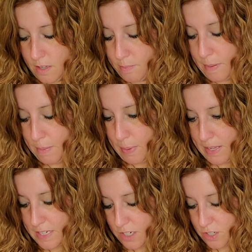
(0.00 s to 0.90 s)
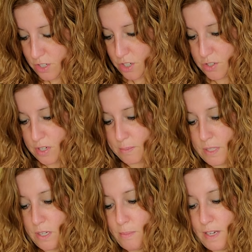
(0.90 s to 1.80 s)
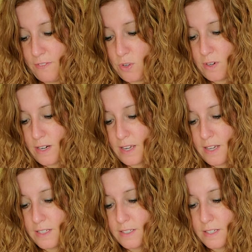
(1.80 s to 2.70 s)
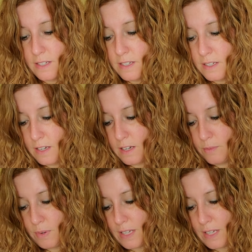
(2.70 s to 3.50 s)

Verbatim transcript: Maybe pay attention to your dreams a little bit if you're not um,